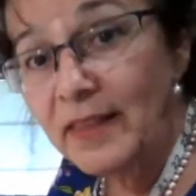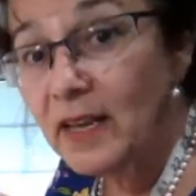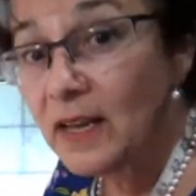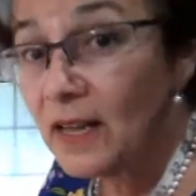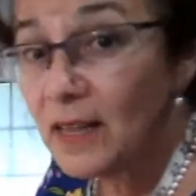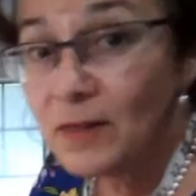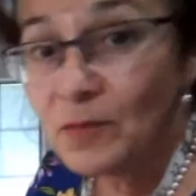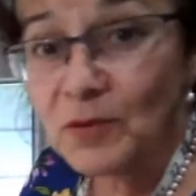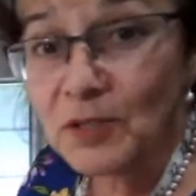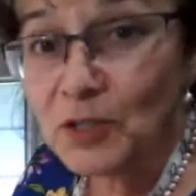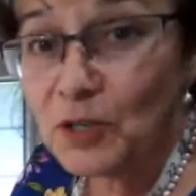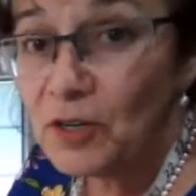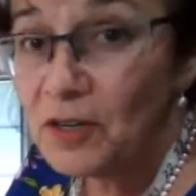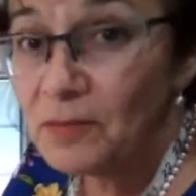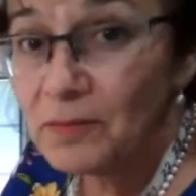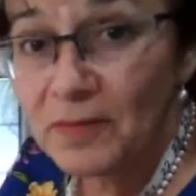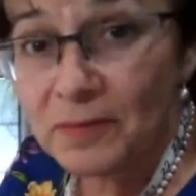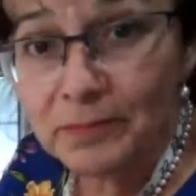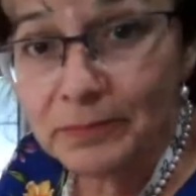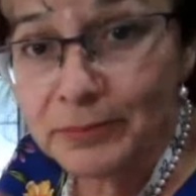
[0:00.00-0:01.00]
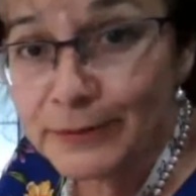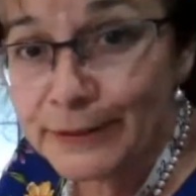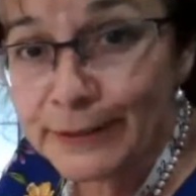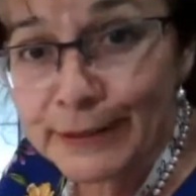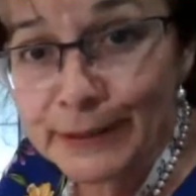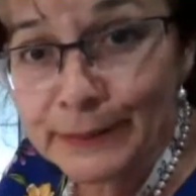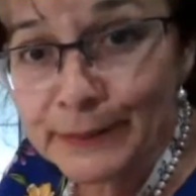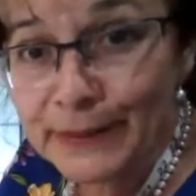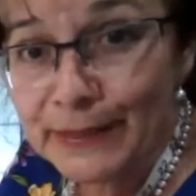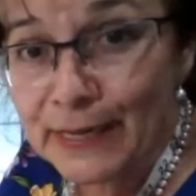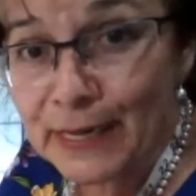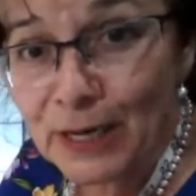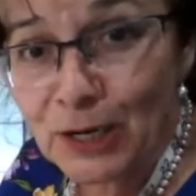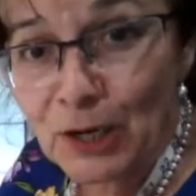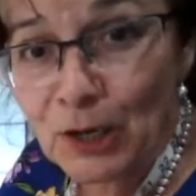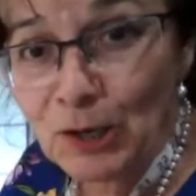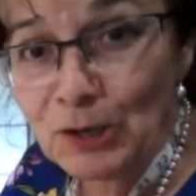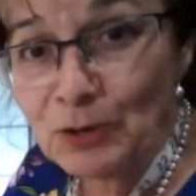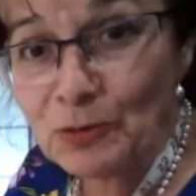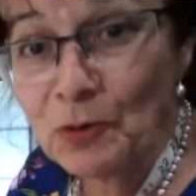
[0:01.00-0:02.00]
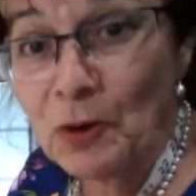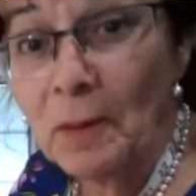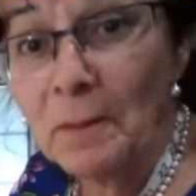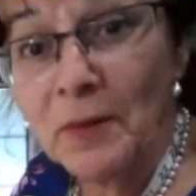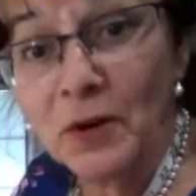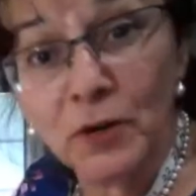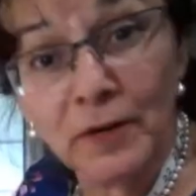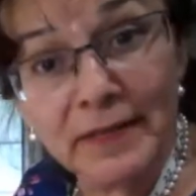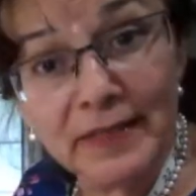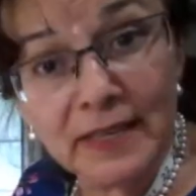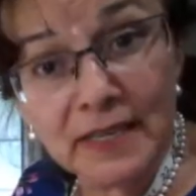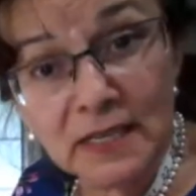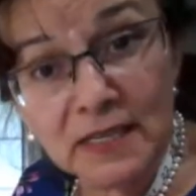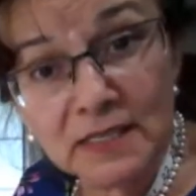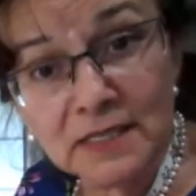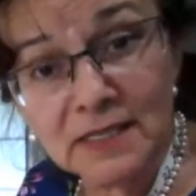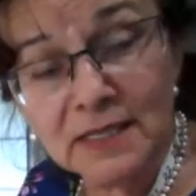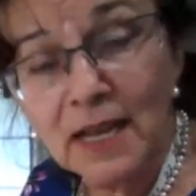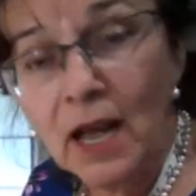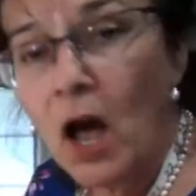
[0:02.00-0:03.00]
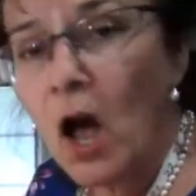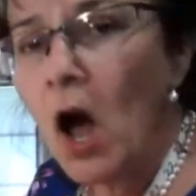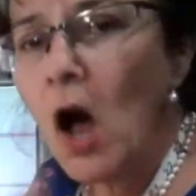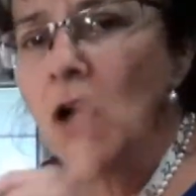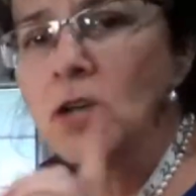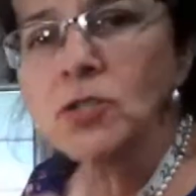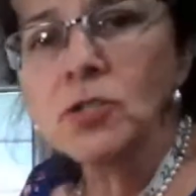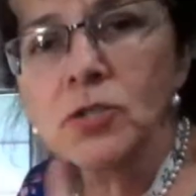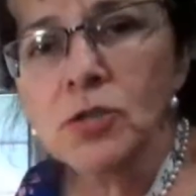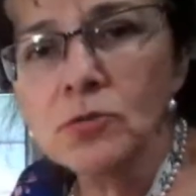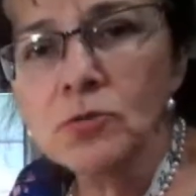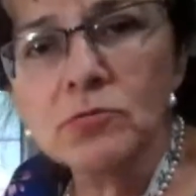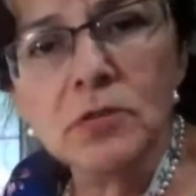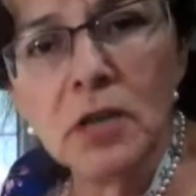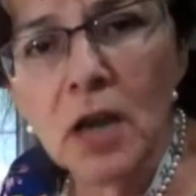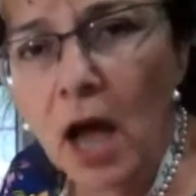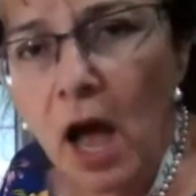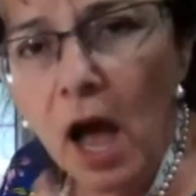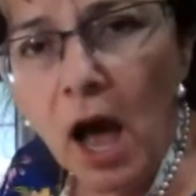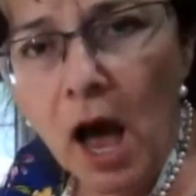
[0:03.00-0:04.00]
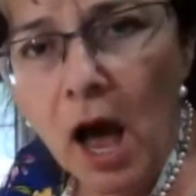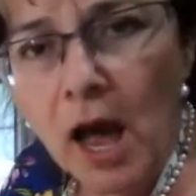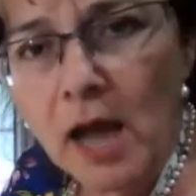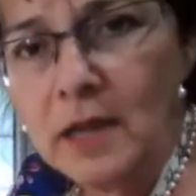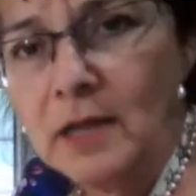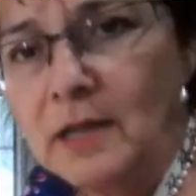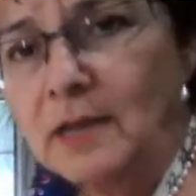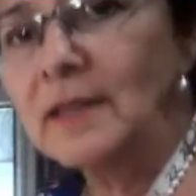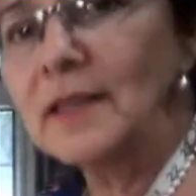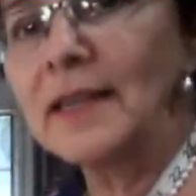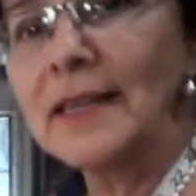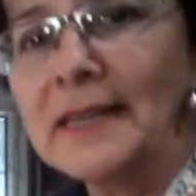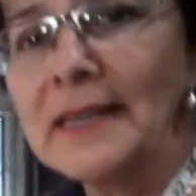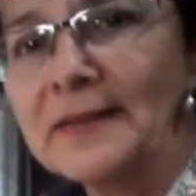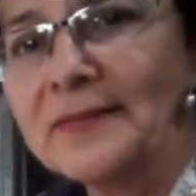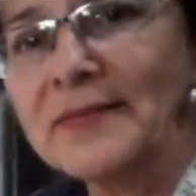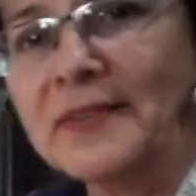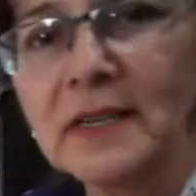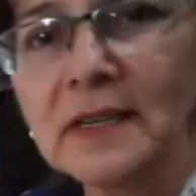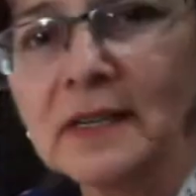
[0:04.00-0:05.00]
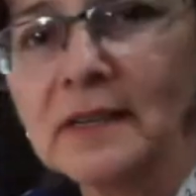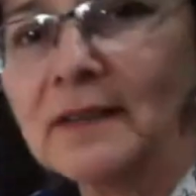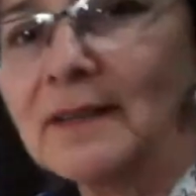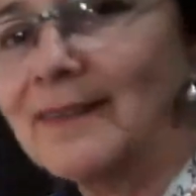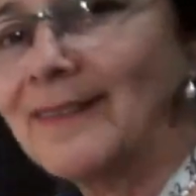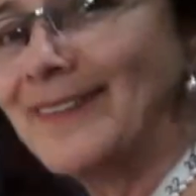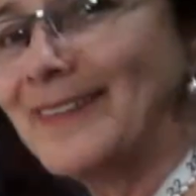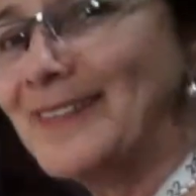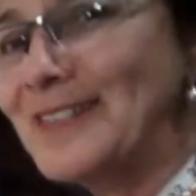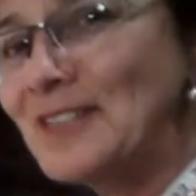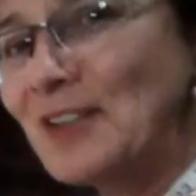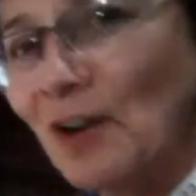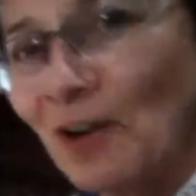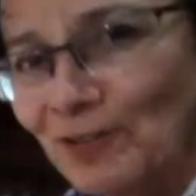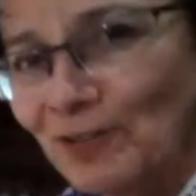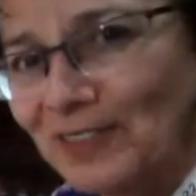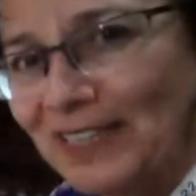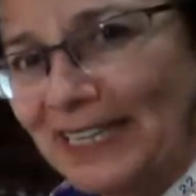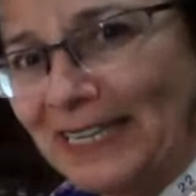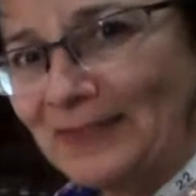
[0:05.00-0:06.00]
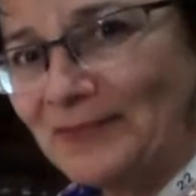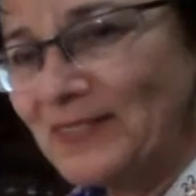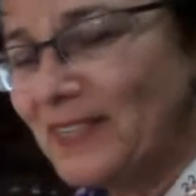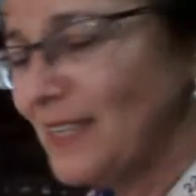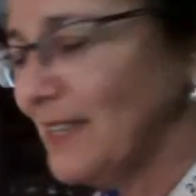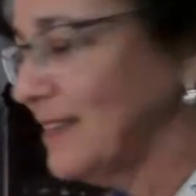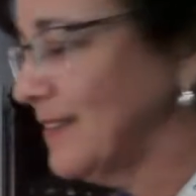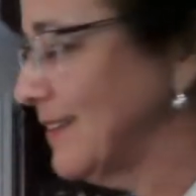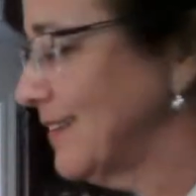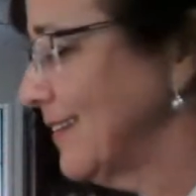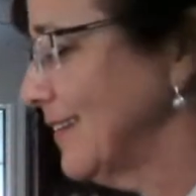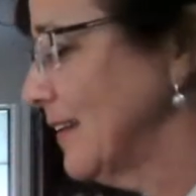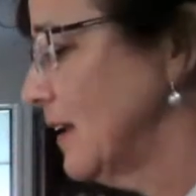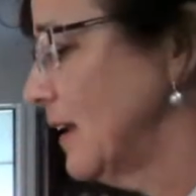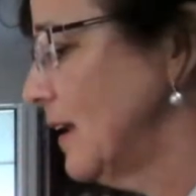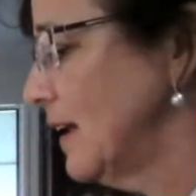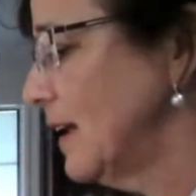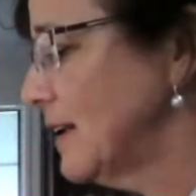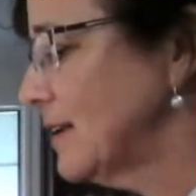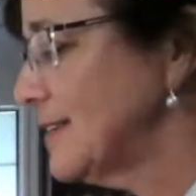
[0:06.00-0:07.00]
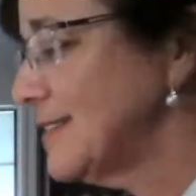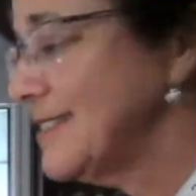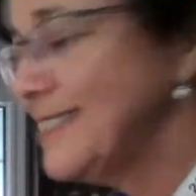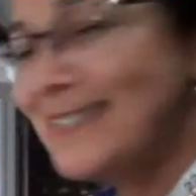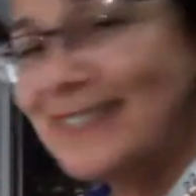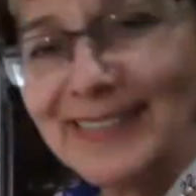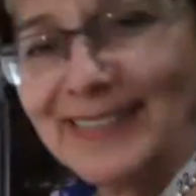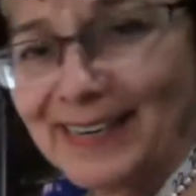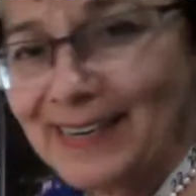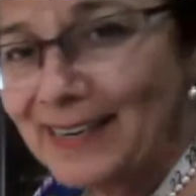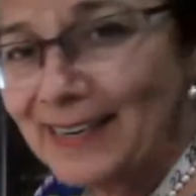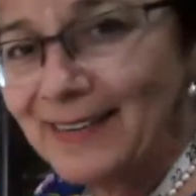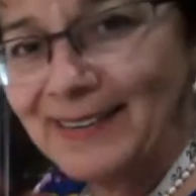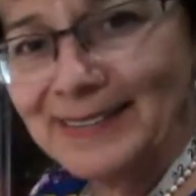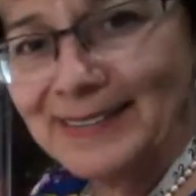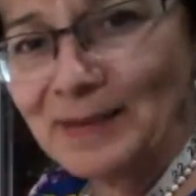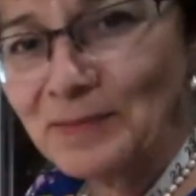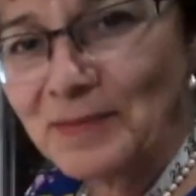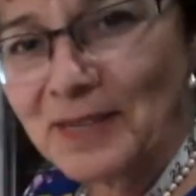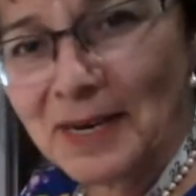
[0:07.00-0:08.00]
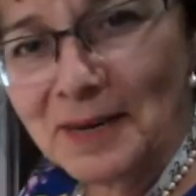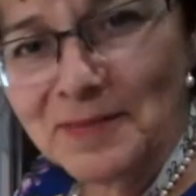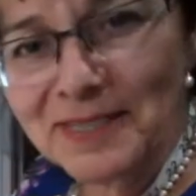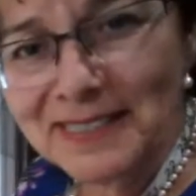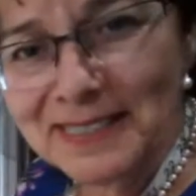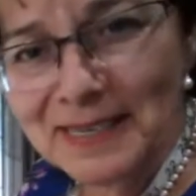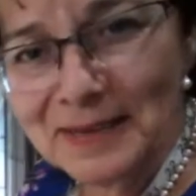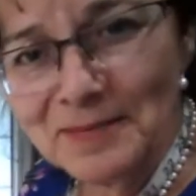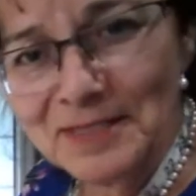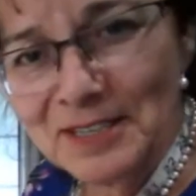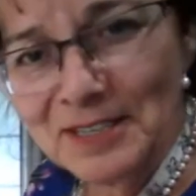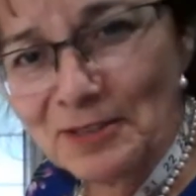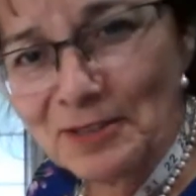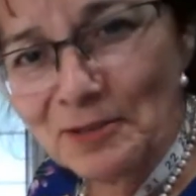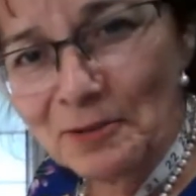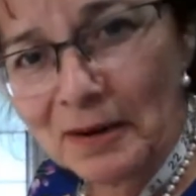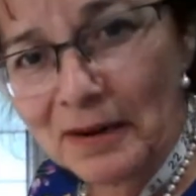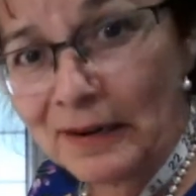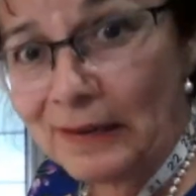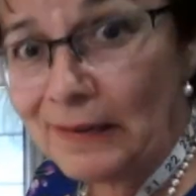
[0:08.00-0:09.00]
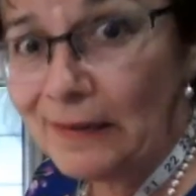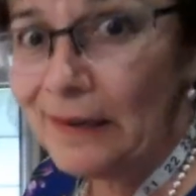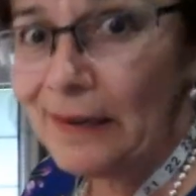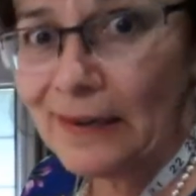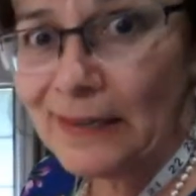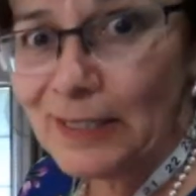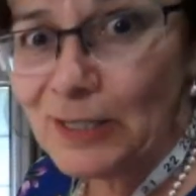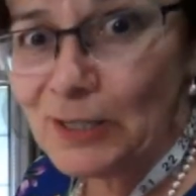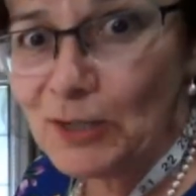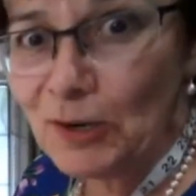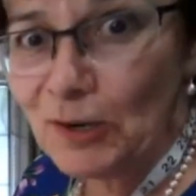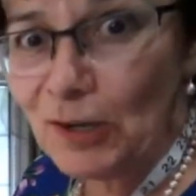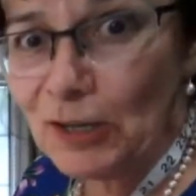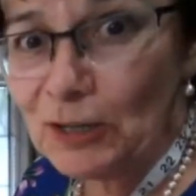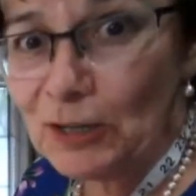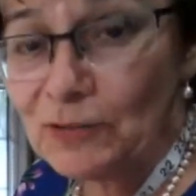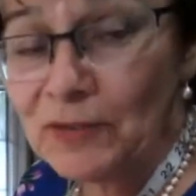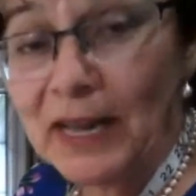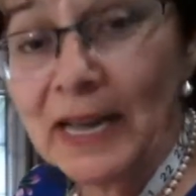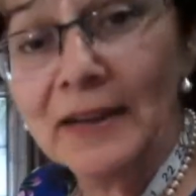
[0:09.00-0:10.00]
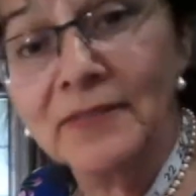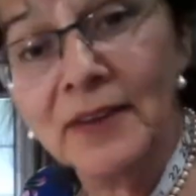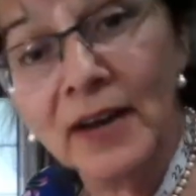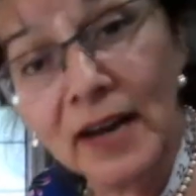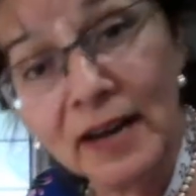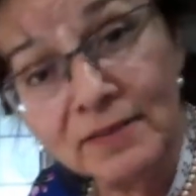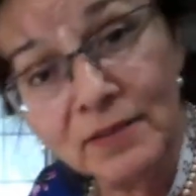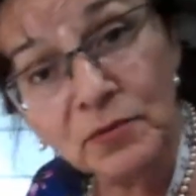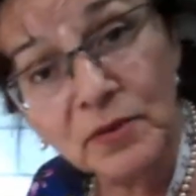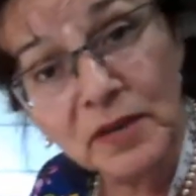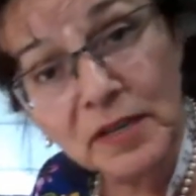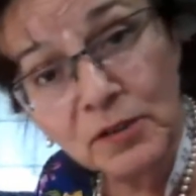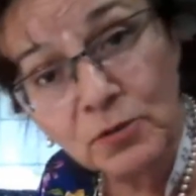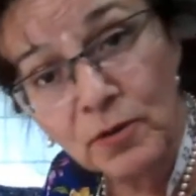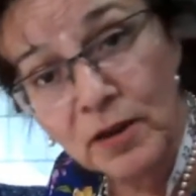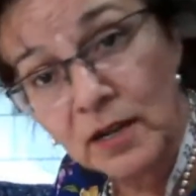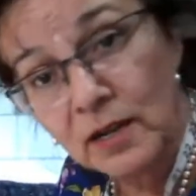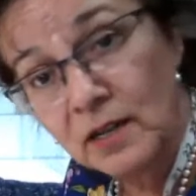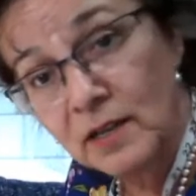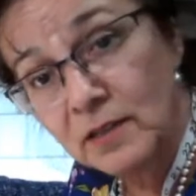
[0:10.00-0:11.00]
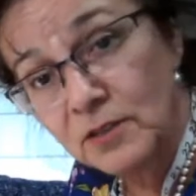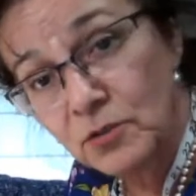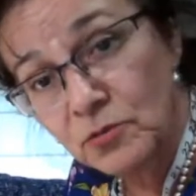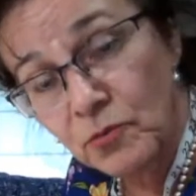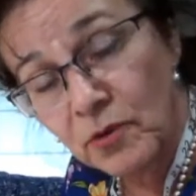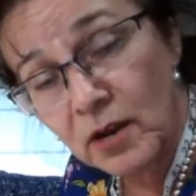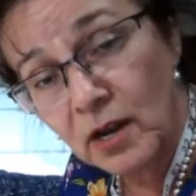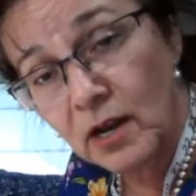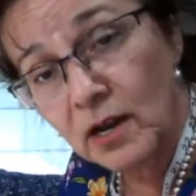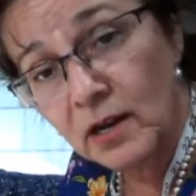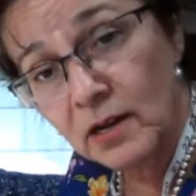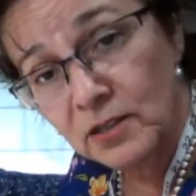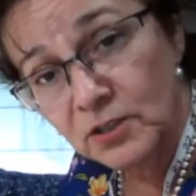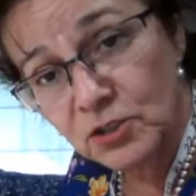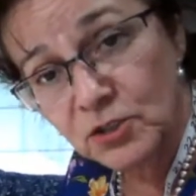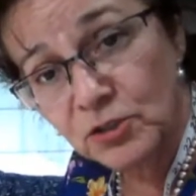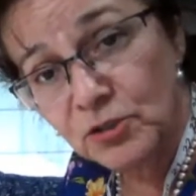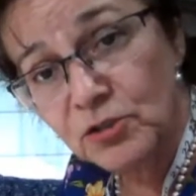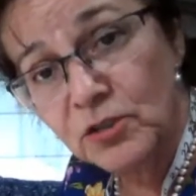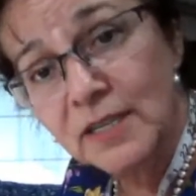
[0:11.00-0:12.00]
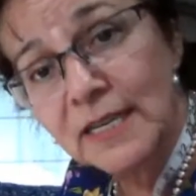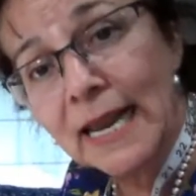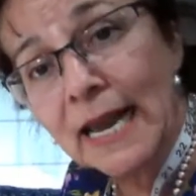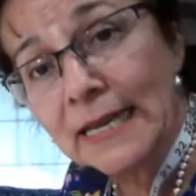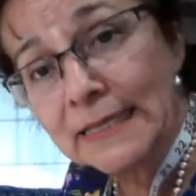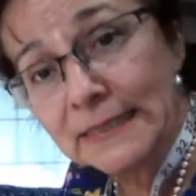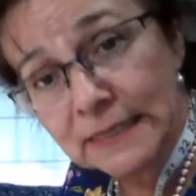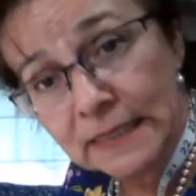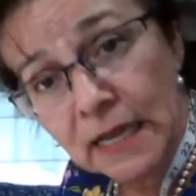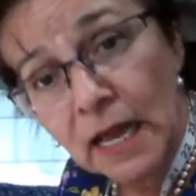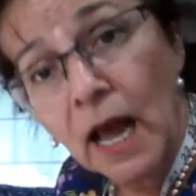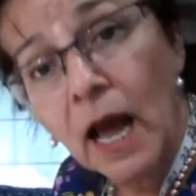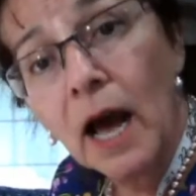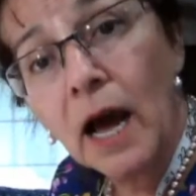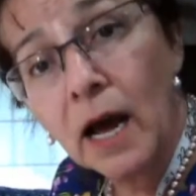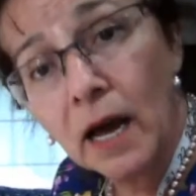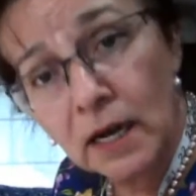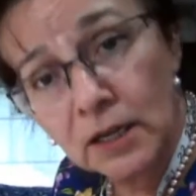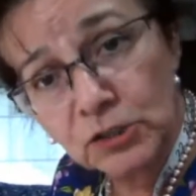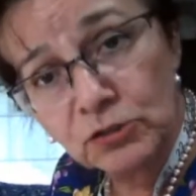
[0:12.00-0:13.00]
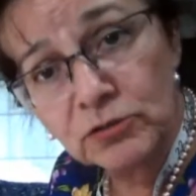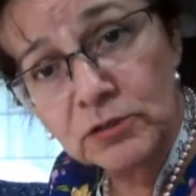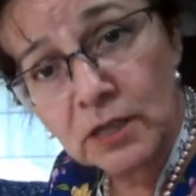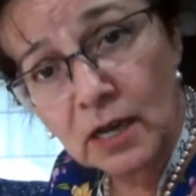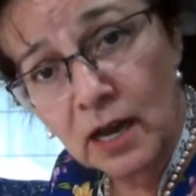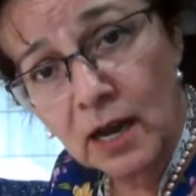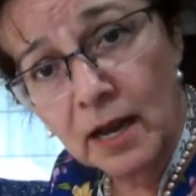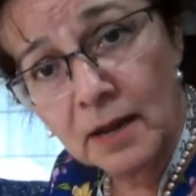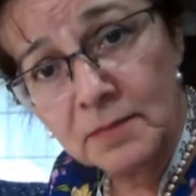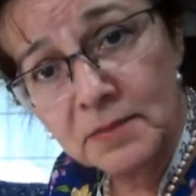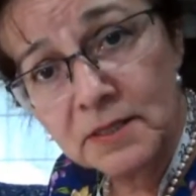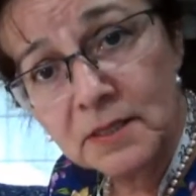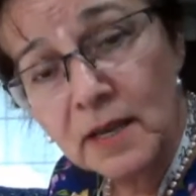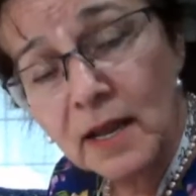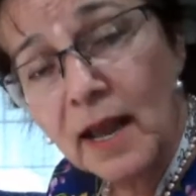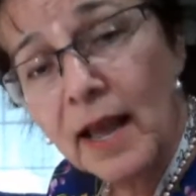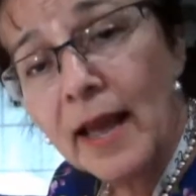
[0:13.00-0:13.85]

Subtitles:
On the other one, you can put it up and down all you want, but on this, do not lift it. Don't lift it. Because sometimes it comes unthreaded and then you have to all over. Have I ever rethreaded a 30? Yes, 100 times.